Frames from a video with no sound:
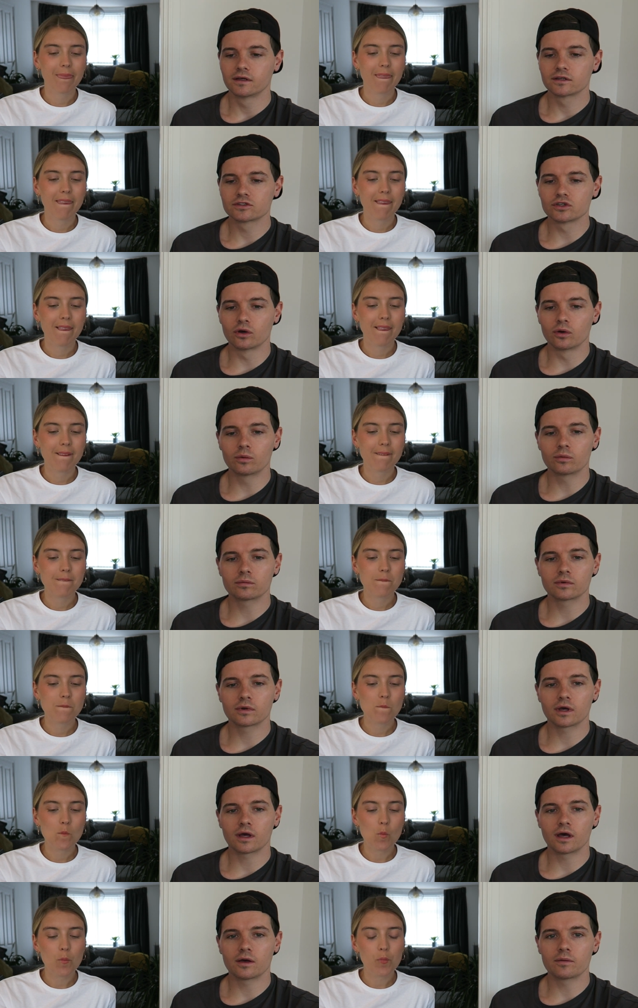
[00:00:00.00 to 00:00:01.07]
Speaker 1: So
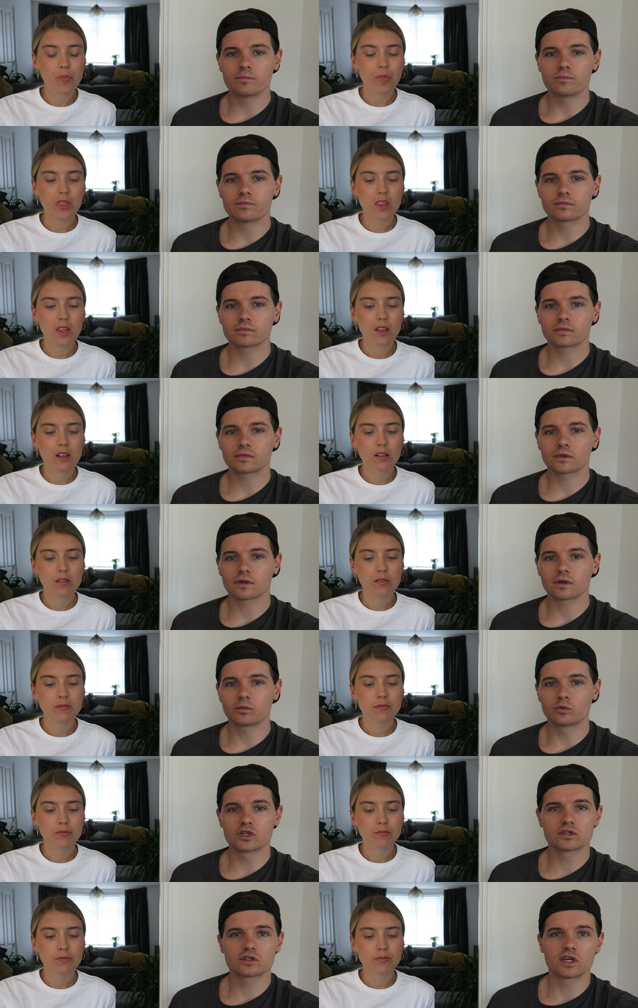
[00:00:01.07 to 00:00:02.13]
um,
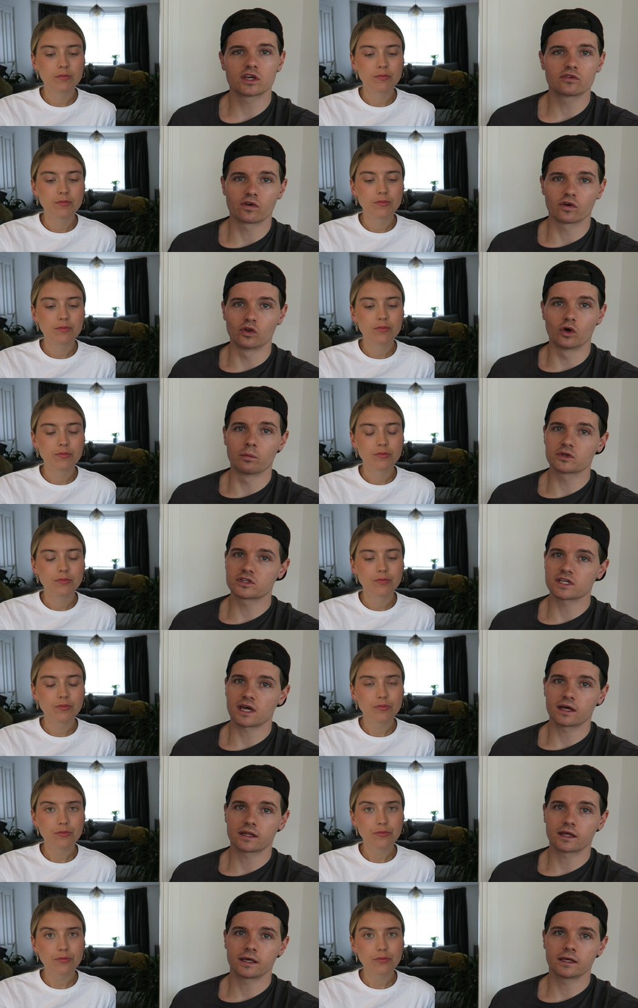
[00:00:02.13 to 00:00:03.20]
we're just taking for our normal
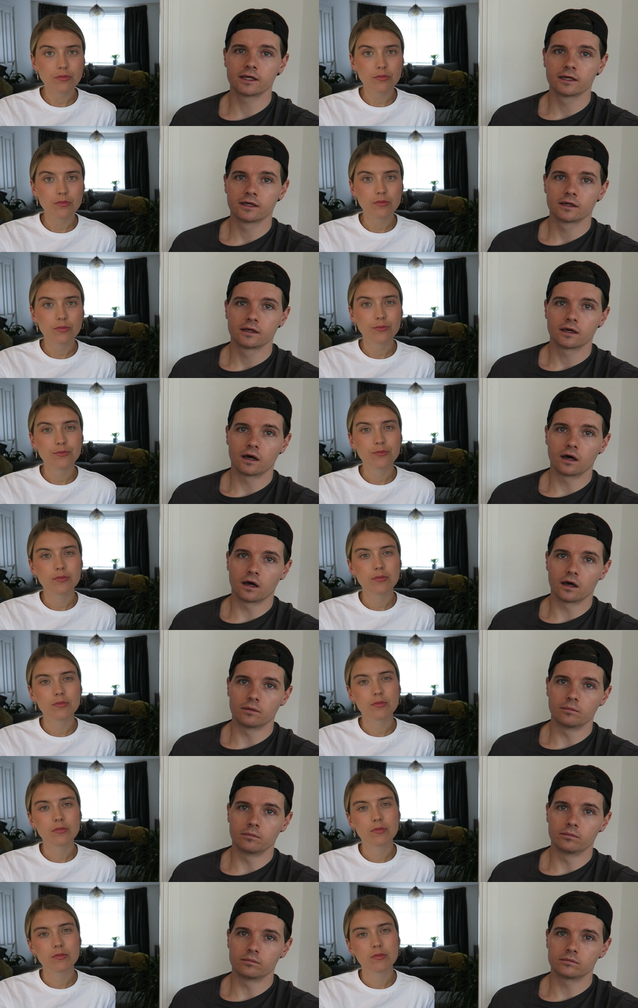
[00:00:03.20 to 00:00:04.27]
Saturday.
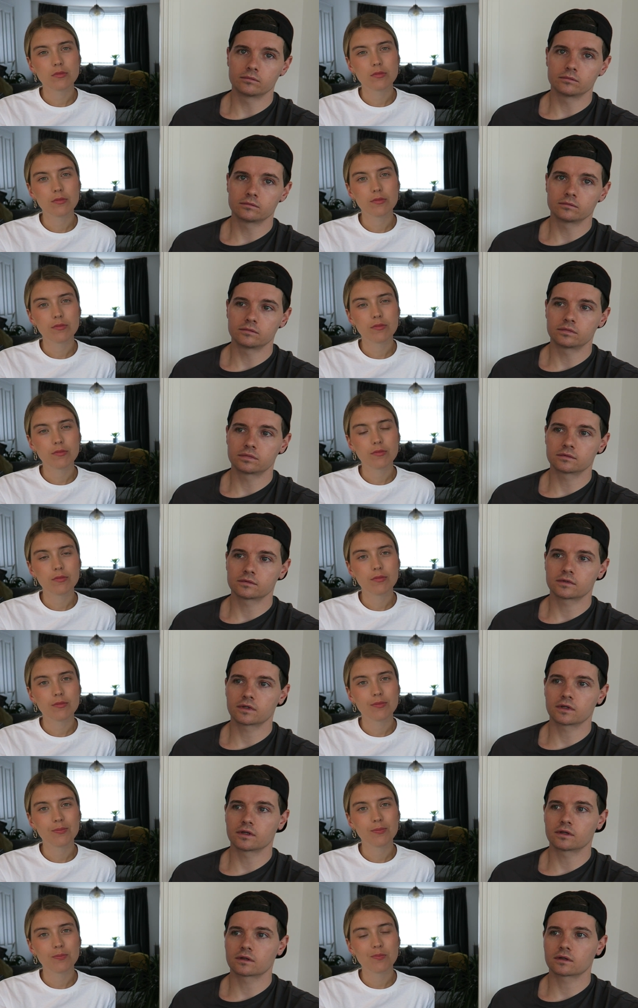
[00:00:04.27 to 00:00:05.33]
Um,
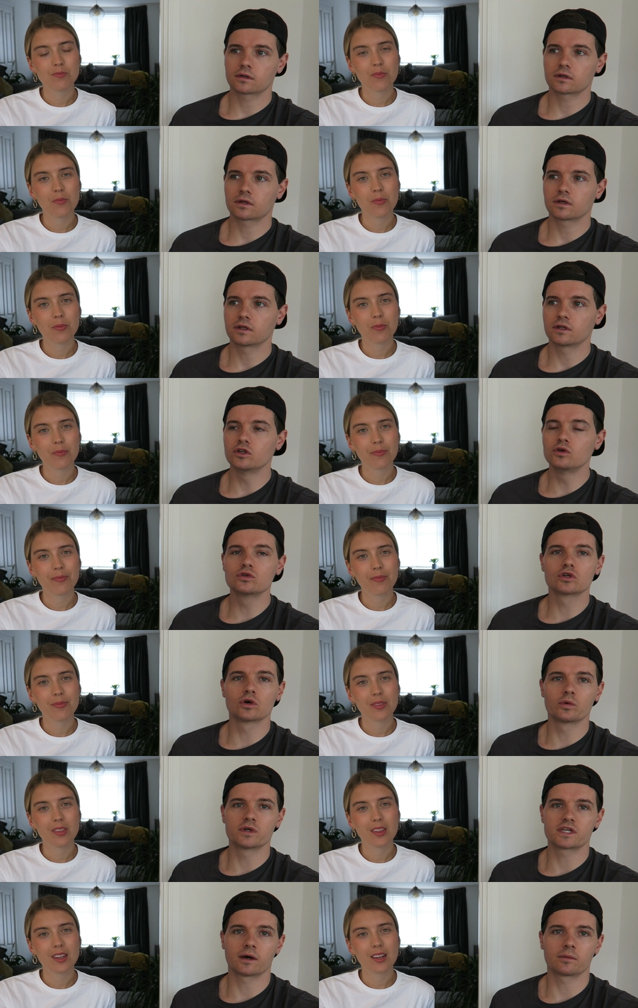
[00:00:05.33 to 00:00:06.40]
Lou's
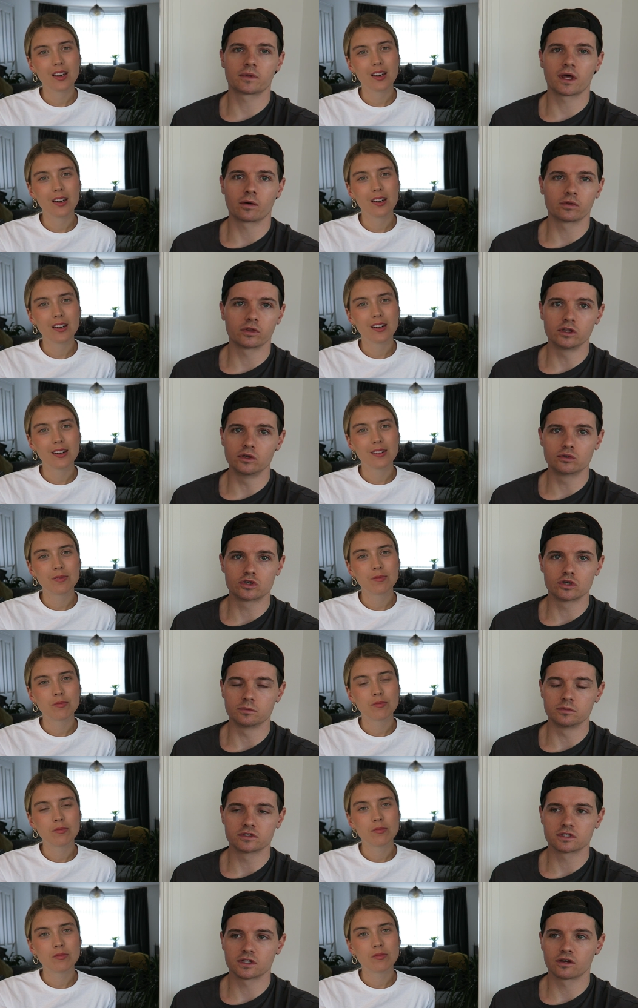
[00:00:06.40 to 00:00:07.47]
always helped out with the
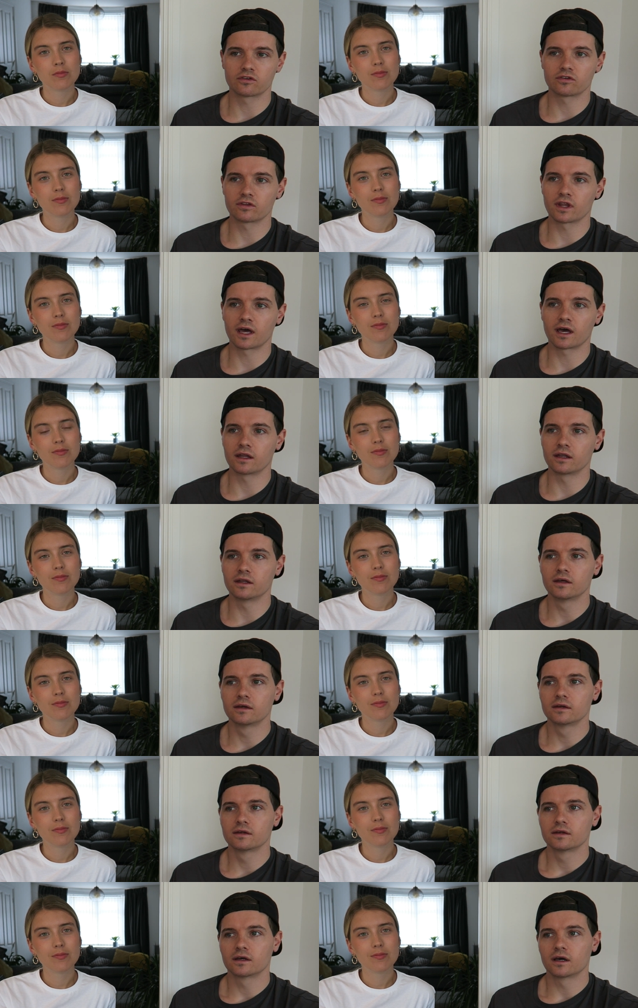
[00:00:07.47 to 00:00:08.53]
YouTube and stuff and that, and
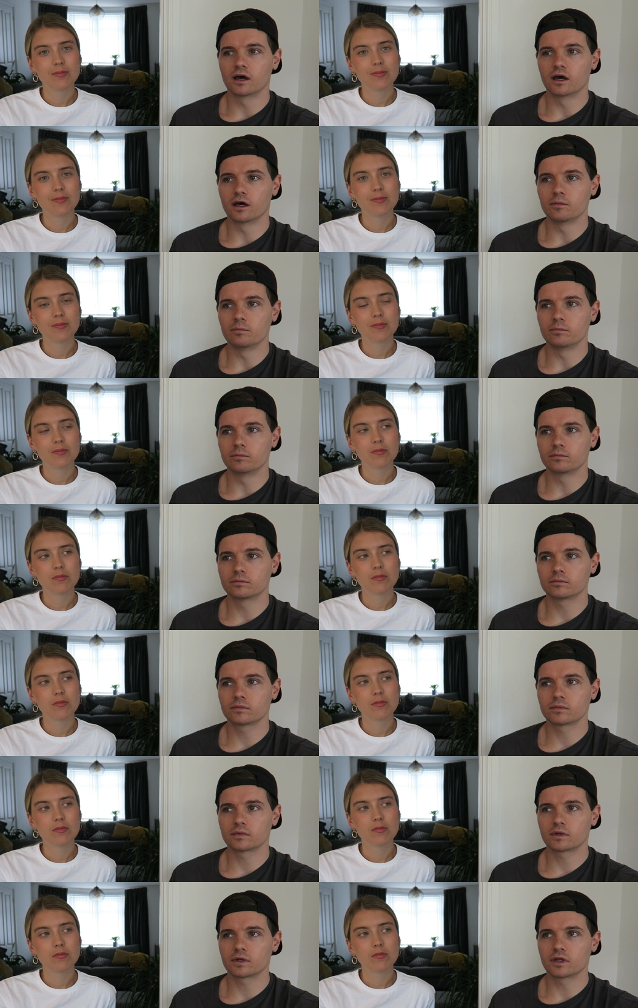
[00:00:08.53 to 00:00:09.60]
um,
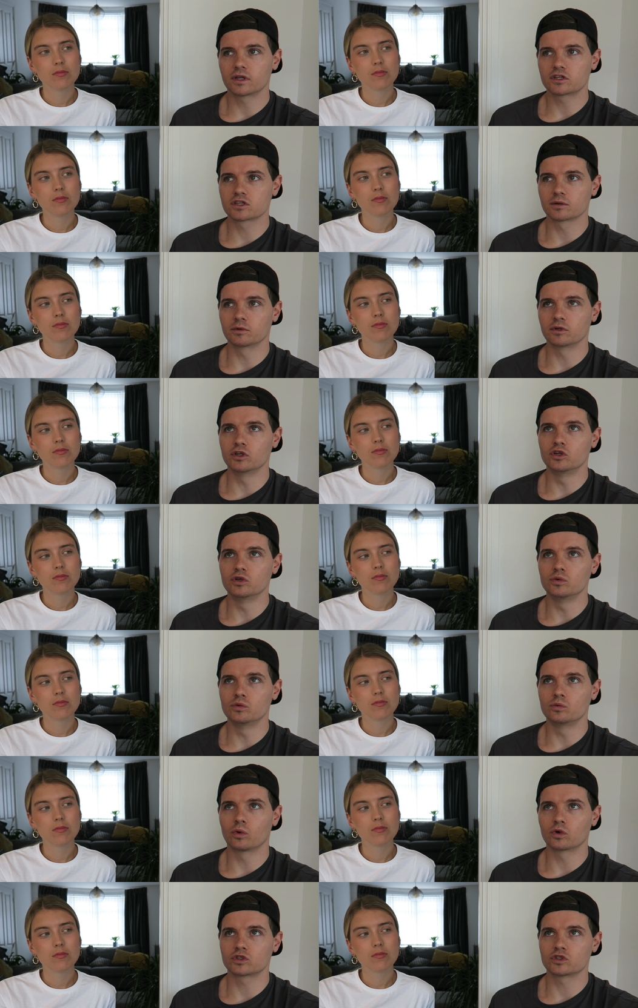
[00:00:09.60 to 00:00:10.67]
and it's something
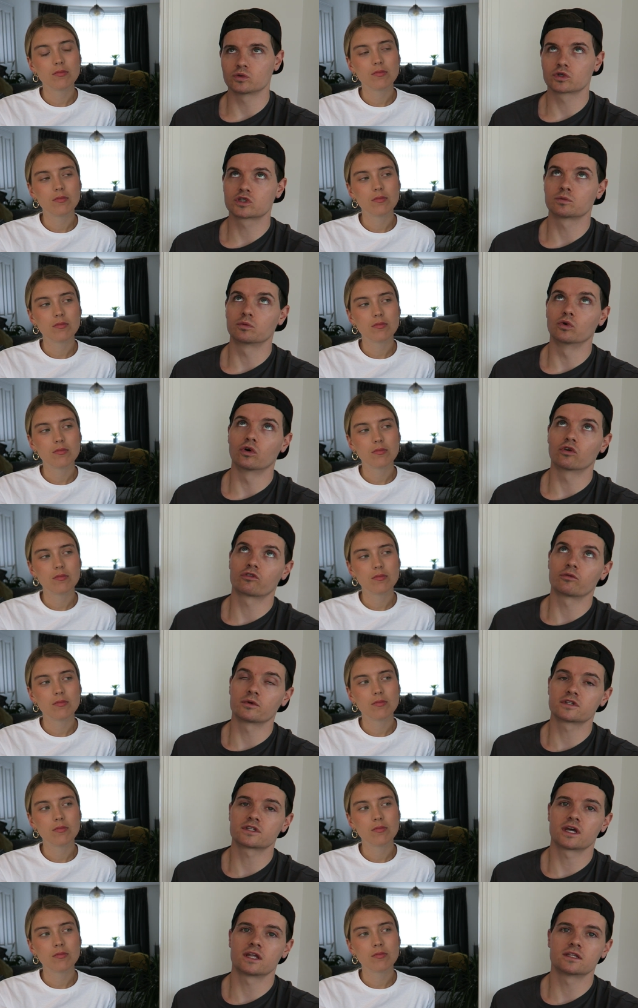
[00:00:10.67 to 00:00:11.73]
Lou wanted to explore from
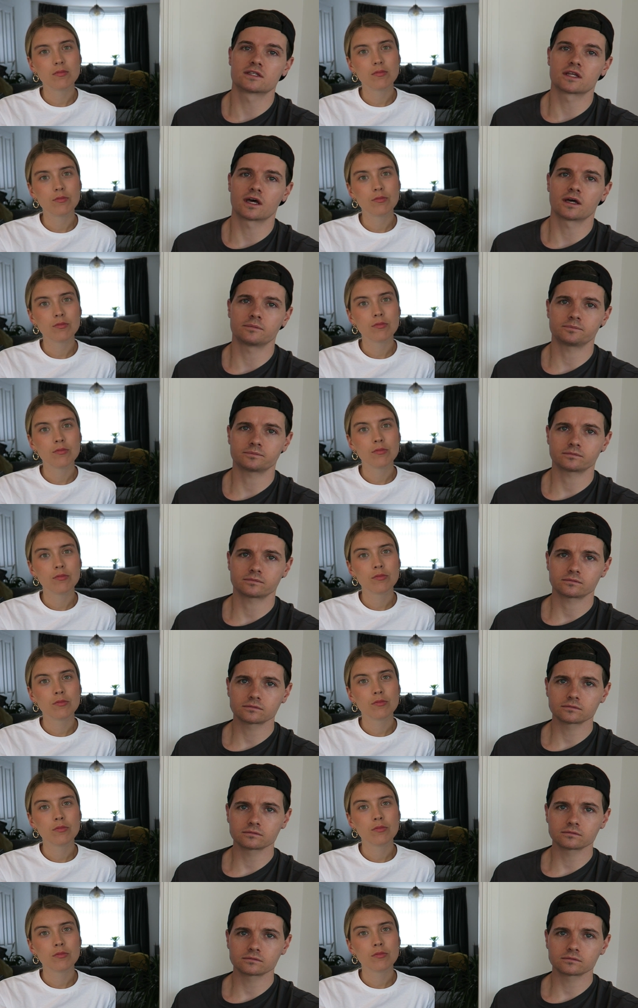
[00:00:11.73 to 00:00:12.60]
a sense that